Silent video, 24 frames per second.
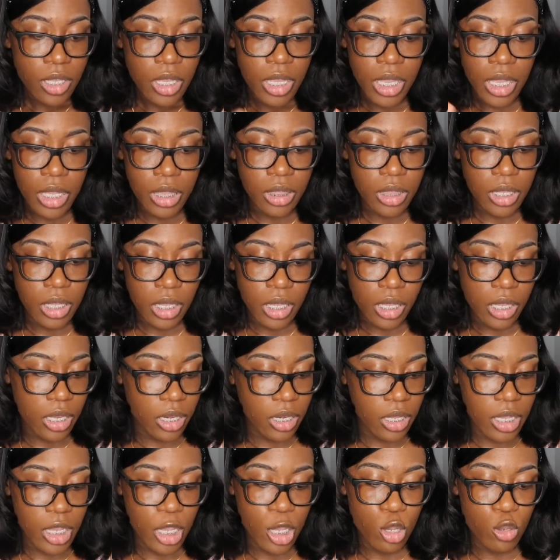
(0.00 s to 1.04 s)
And then,
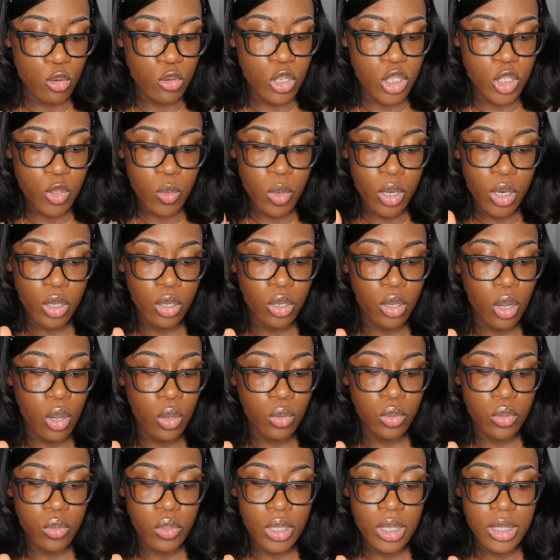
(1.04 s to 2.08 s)
yeah, you just want to
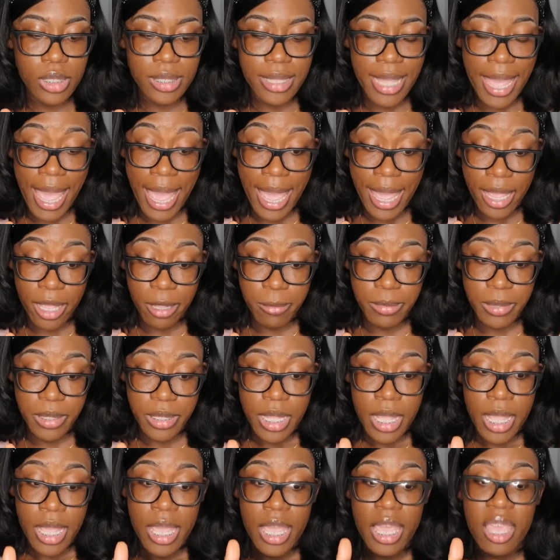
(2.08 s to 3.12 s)
go through these tabs
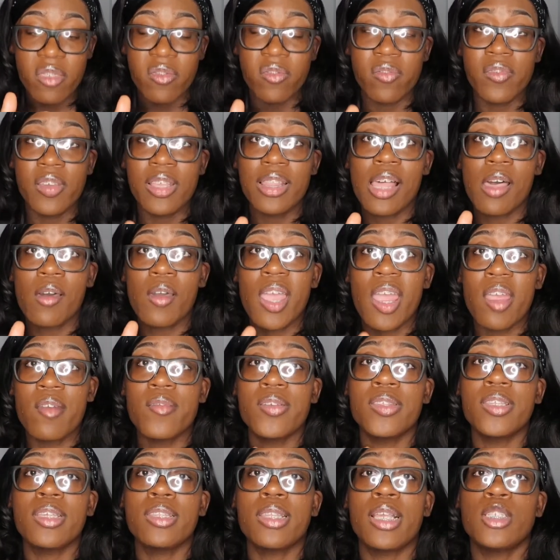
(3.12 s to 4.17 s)
and fill out
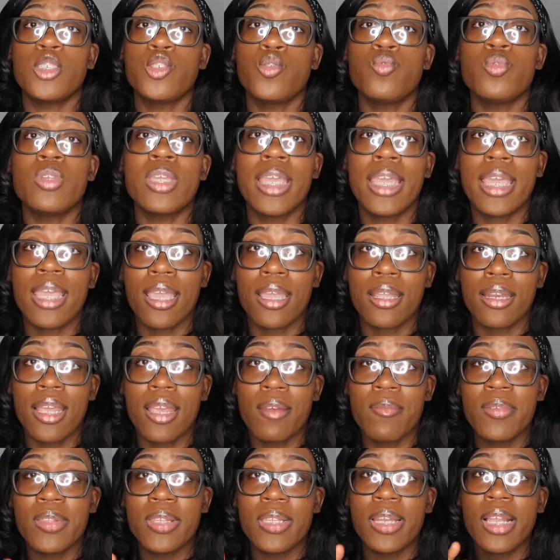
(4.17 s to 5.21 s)
everything that you can,
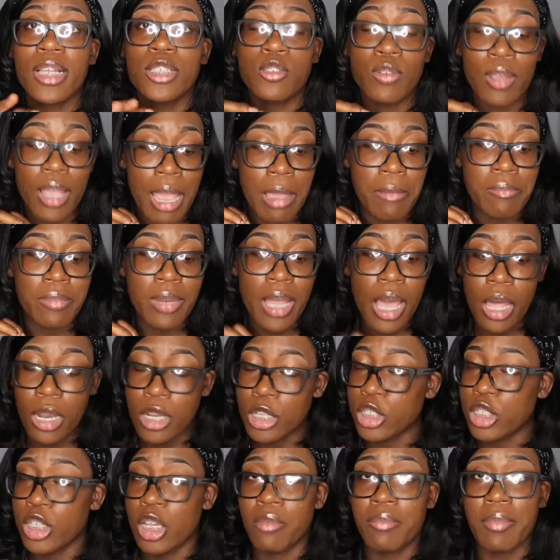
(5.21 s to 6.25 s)
everything that you have
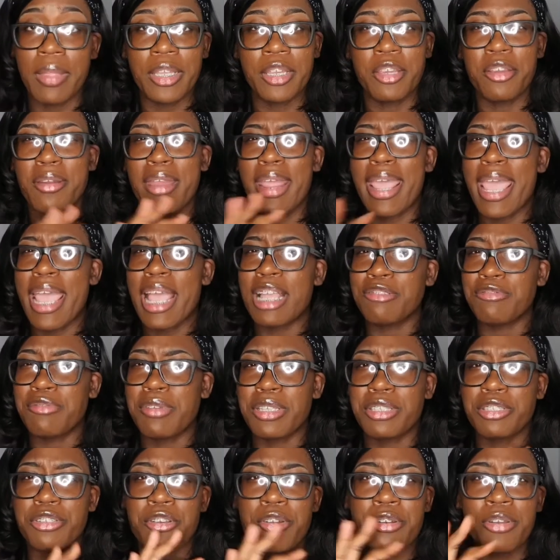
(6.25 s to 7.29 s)
knowledge of, like your
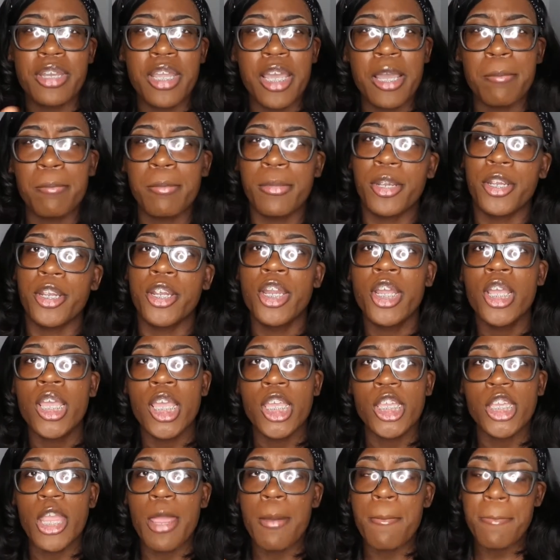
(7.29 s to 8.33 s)
address, your number,
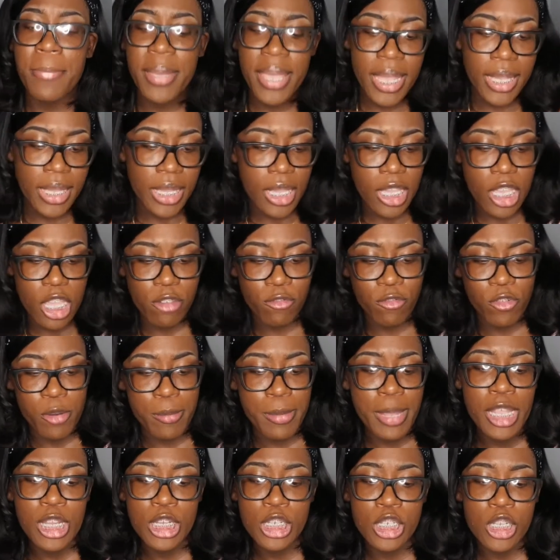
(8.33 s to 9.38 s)
your banking
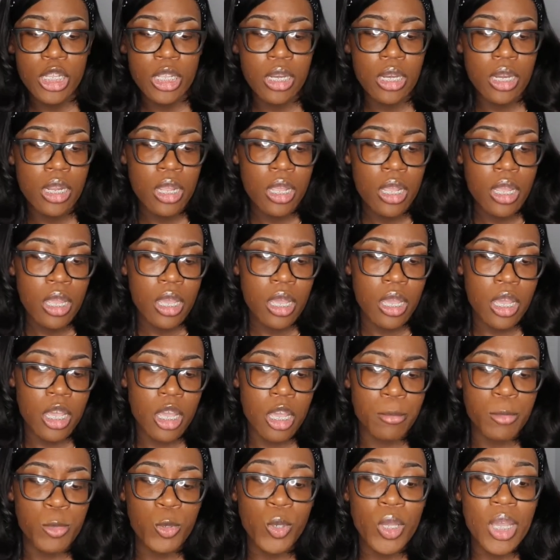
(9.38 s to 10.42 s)
information.
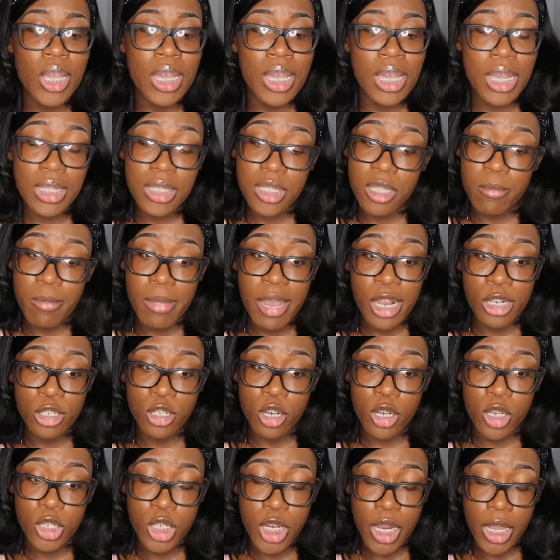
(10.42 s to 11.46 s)
Um, you can customize
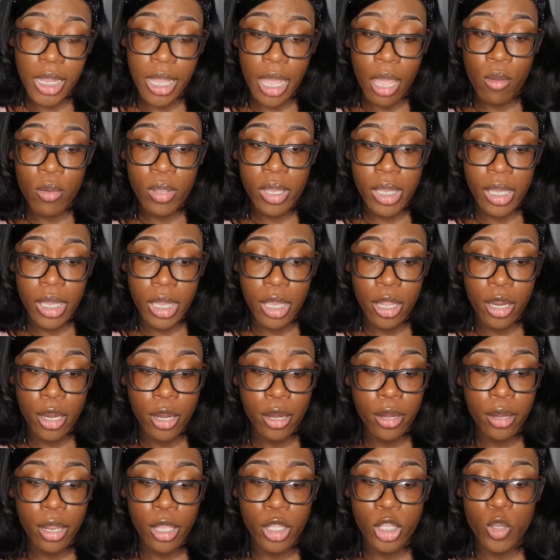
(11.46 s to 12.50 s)
your checkout here
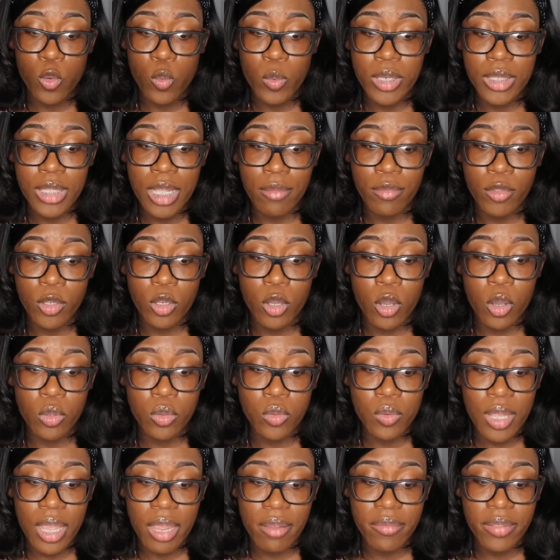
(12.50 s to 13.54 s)
and you will just have to go
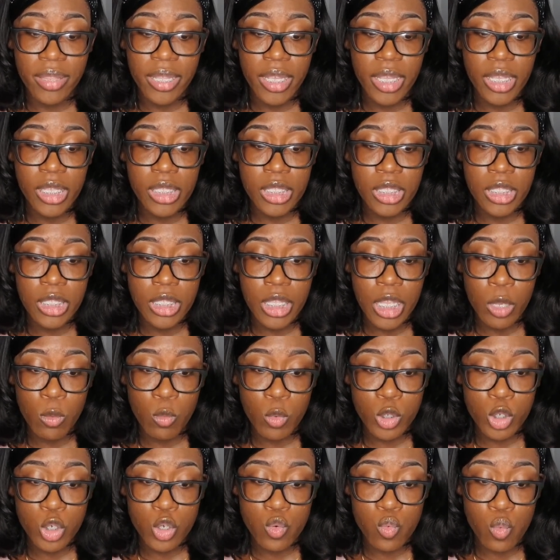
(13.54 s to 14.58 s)
through everything and see
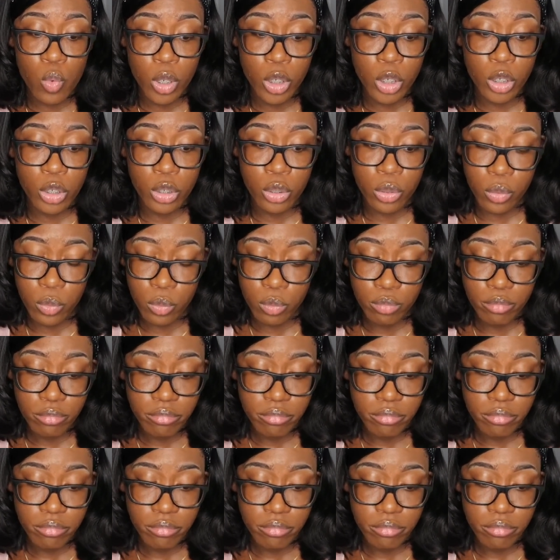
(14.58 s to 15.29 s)
what you want to do.